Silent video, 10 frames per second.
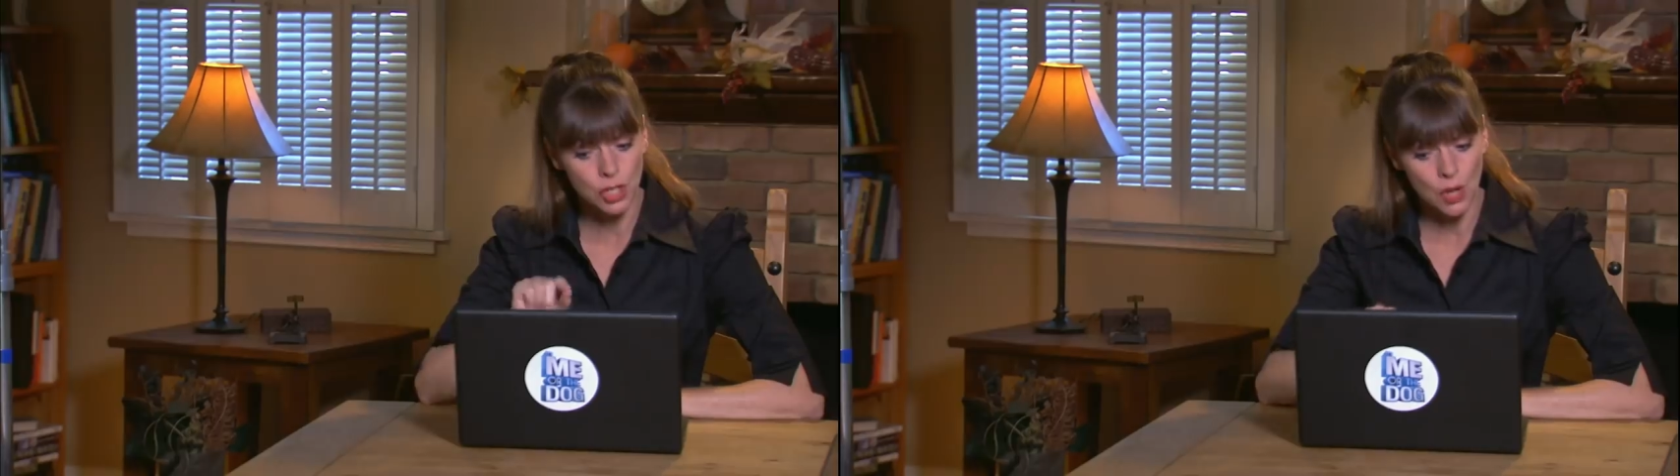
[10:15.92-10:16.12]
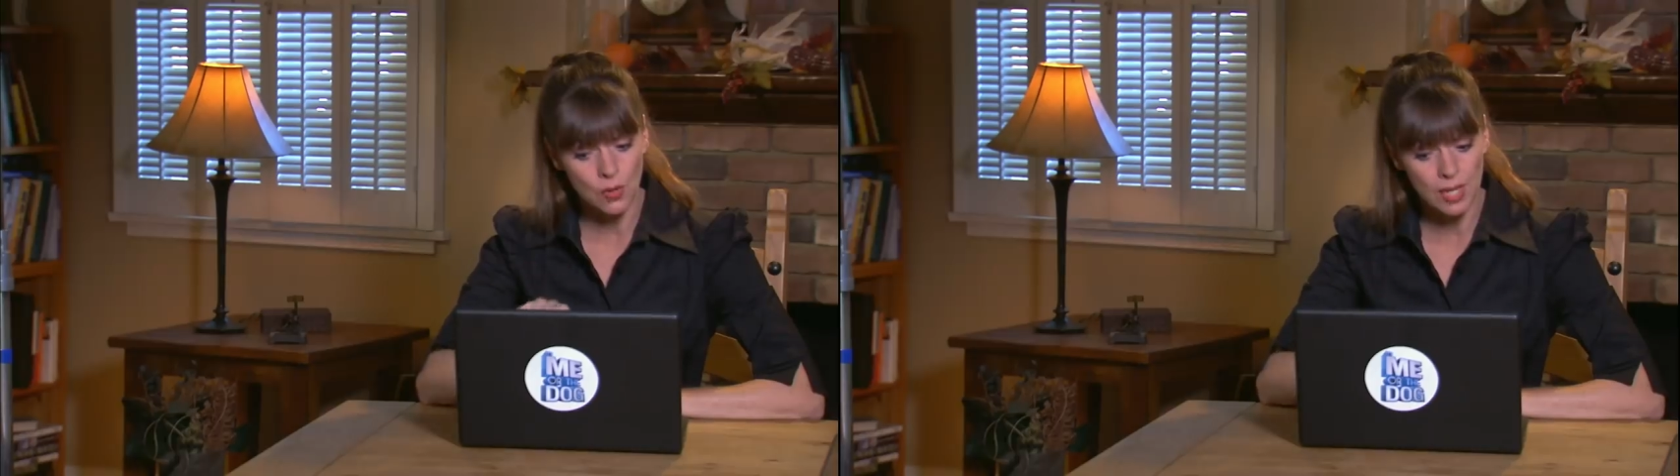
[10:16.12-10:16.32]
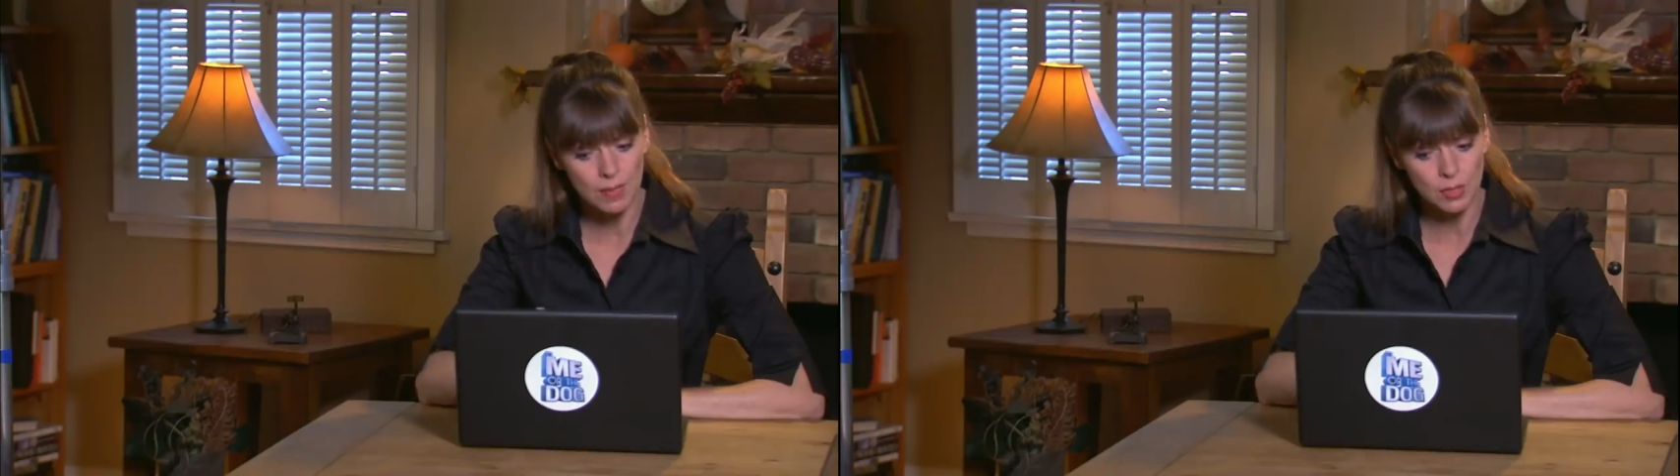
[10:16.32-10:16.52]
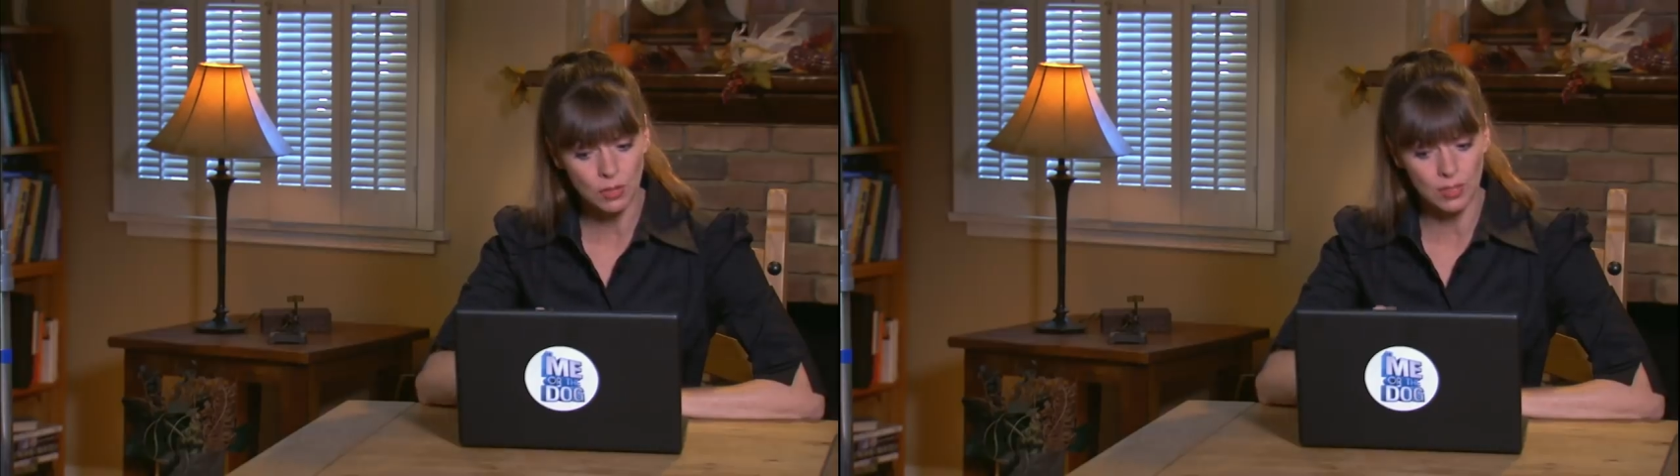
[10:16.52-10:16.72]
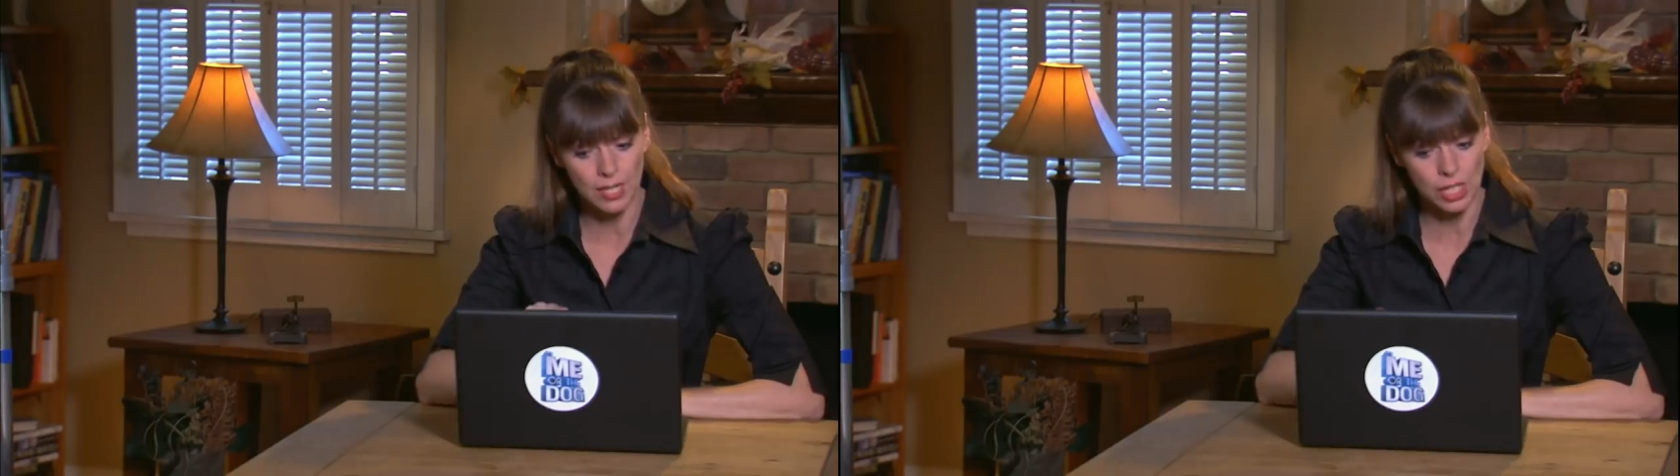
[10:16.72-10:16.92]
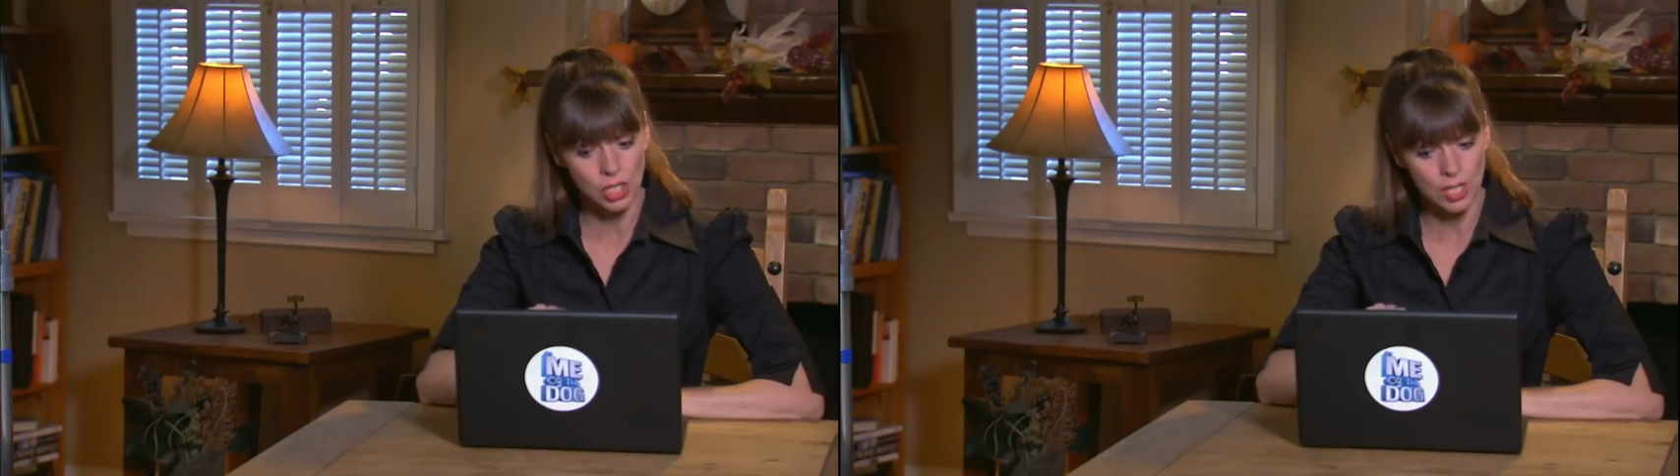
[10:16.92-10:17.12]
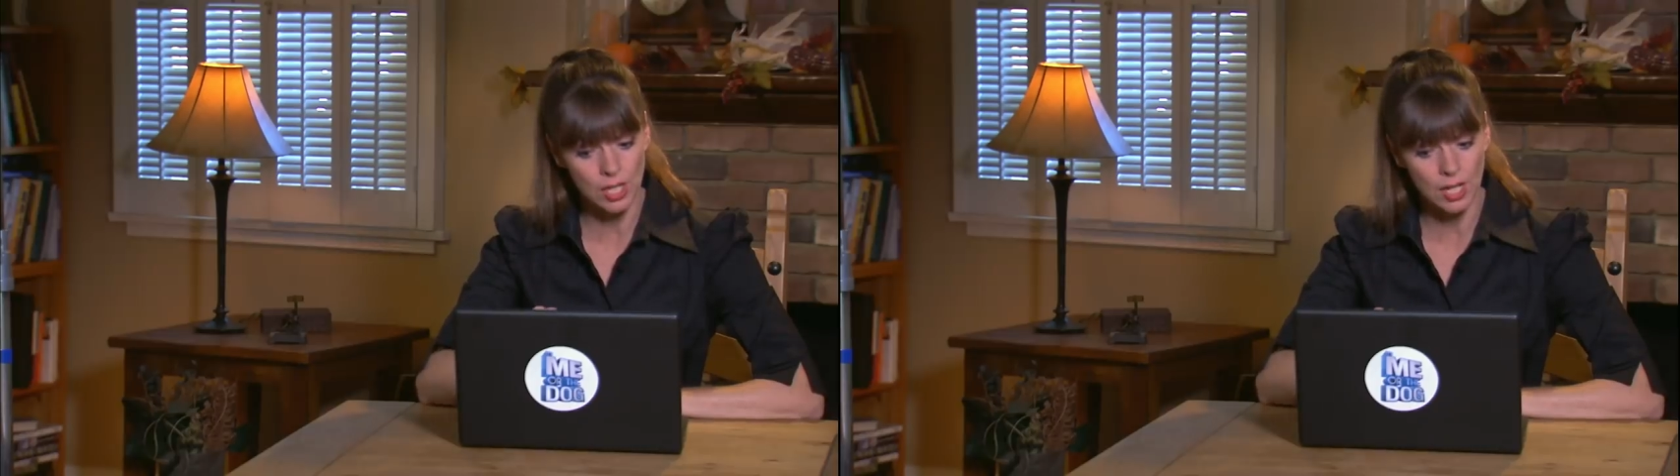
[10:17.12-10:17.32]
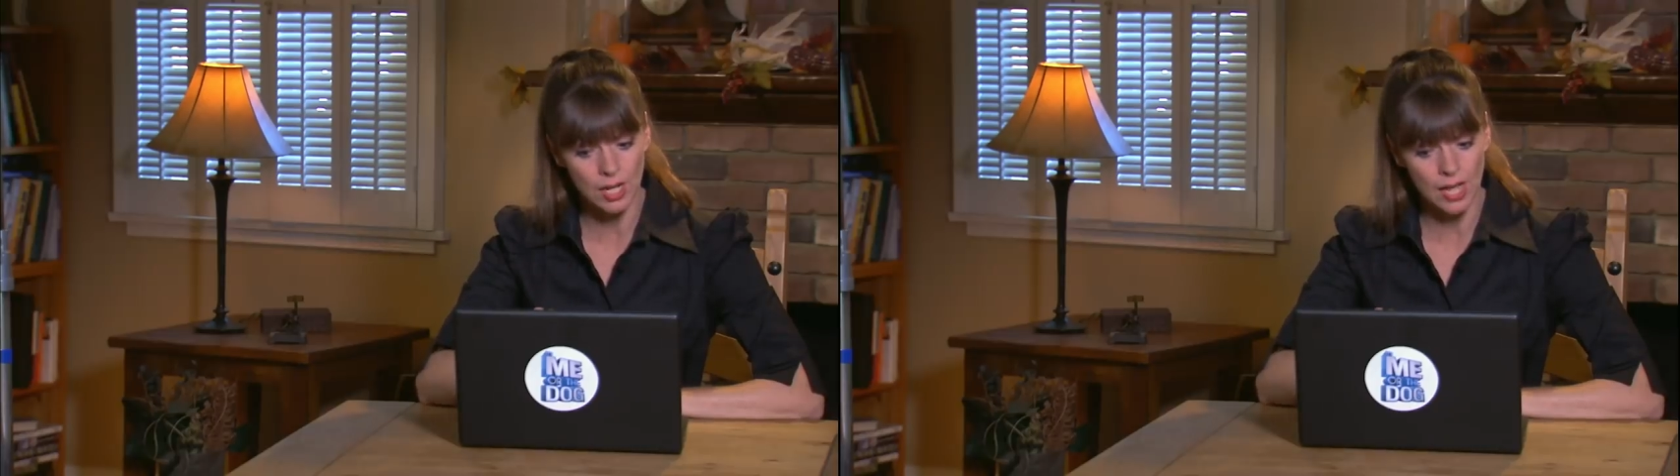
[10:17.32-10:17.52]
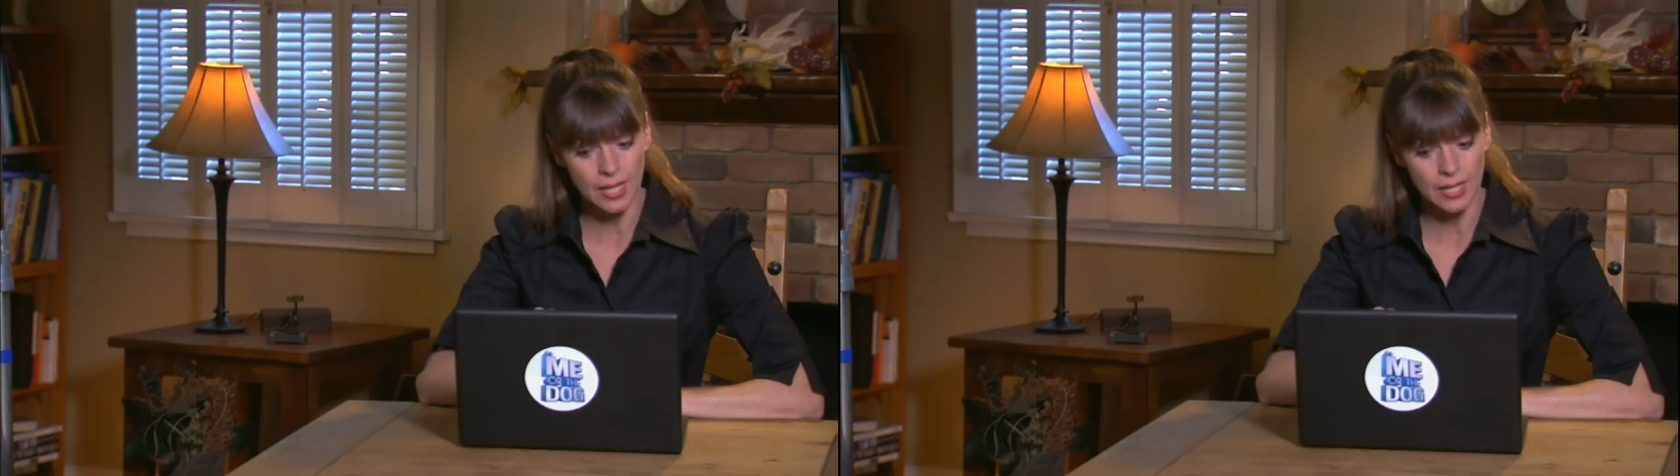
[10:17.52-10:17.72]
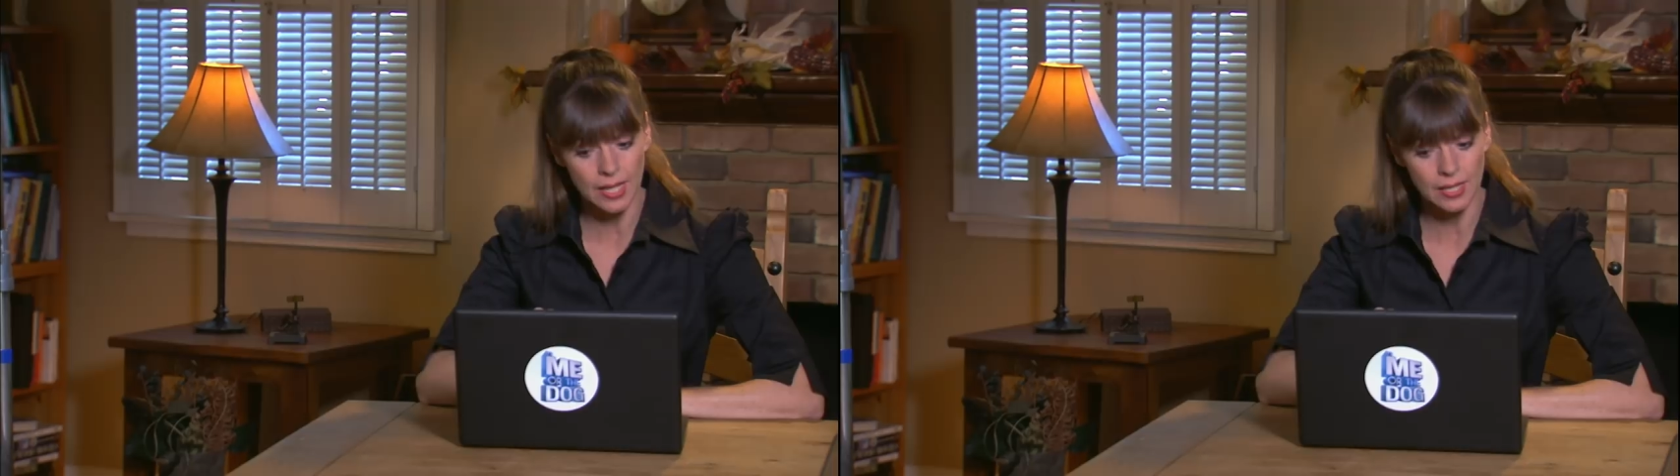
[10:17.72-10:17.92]
Joe keeps on leashing her
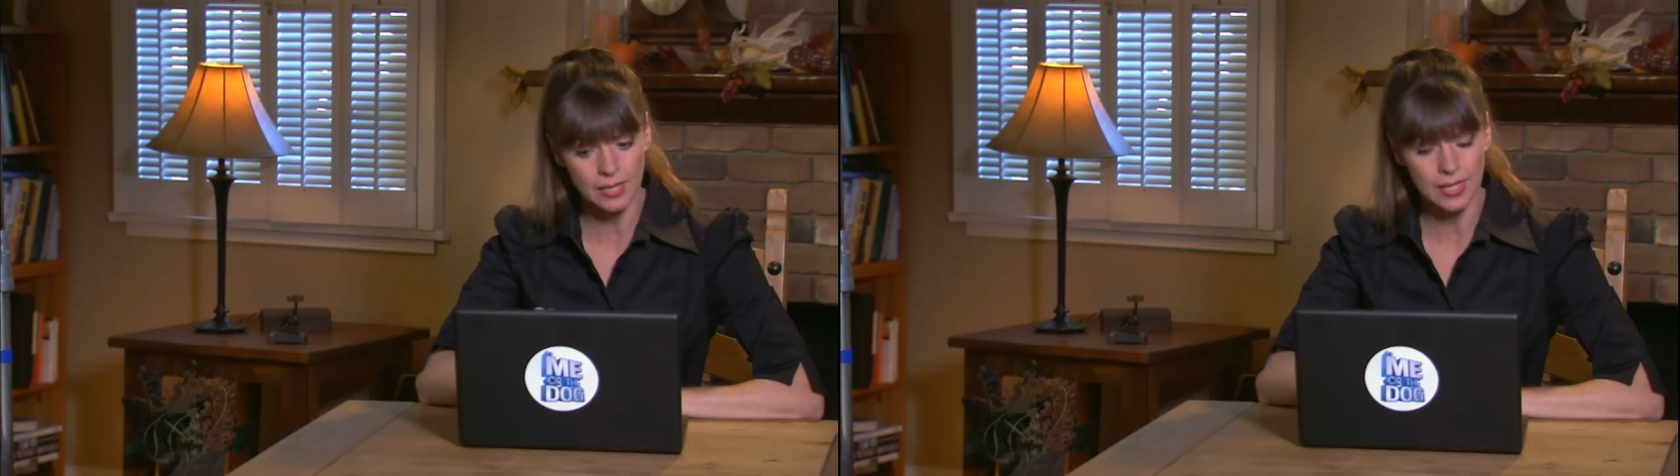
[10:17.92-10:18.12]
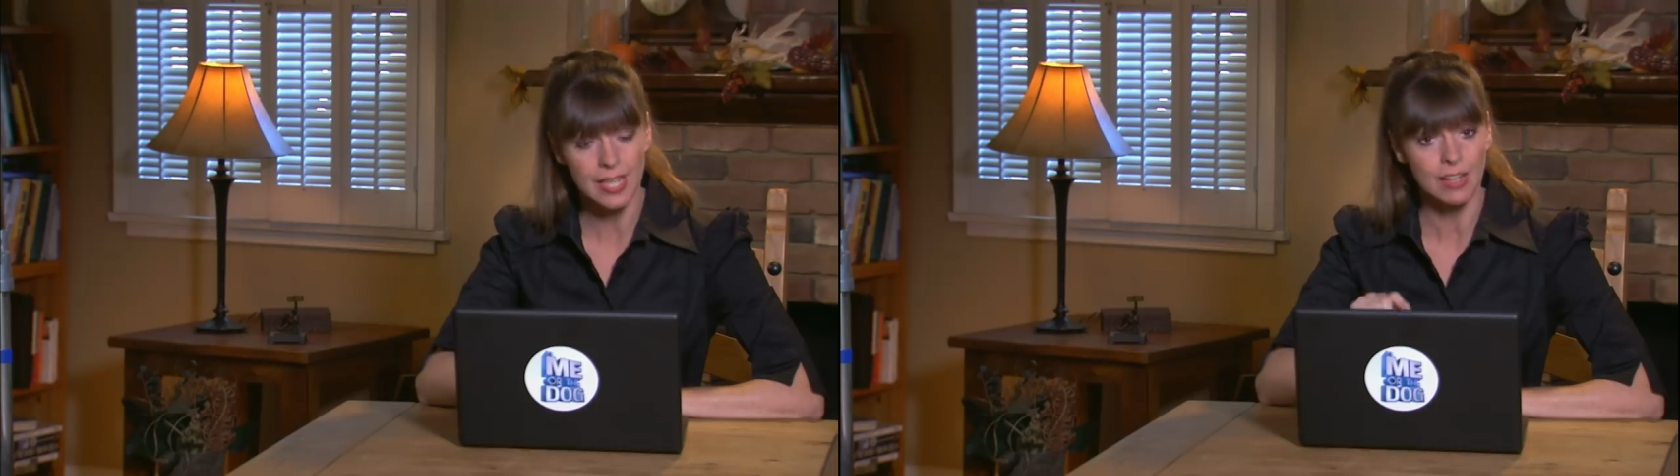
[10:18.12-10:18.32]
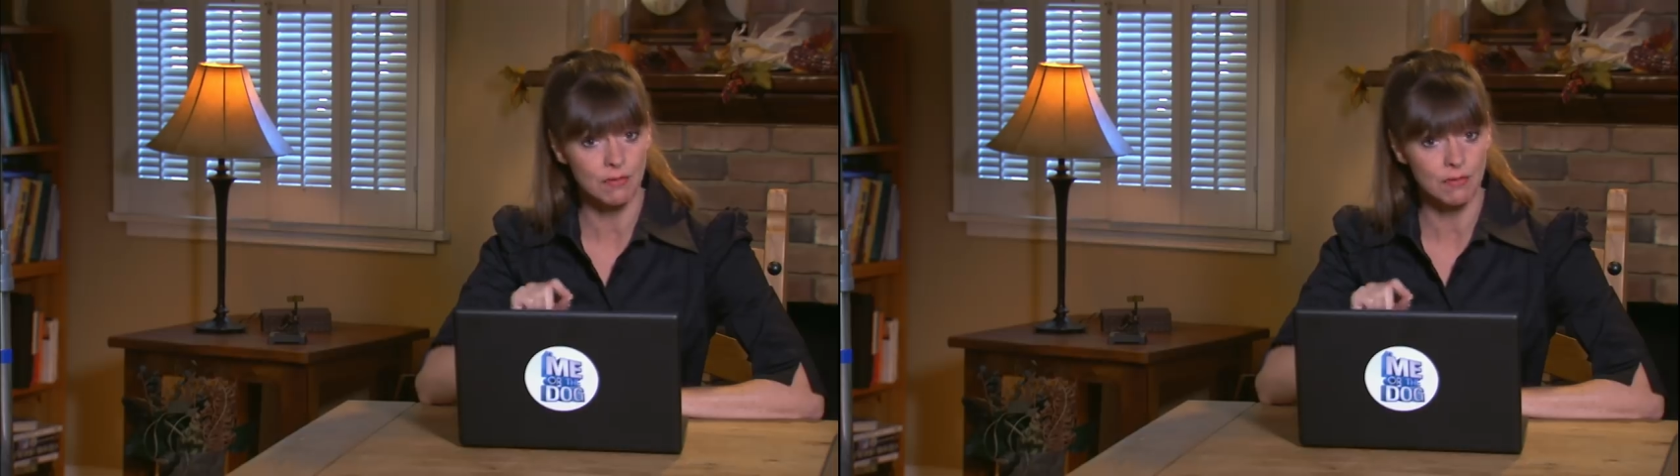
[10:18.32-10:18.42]
like this,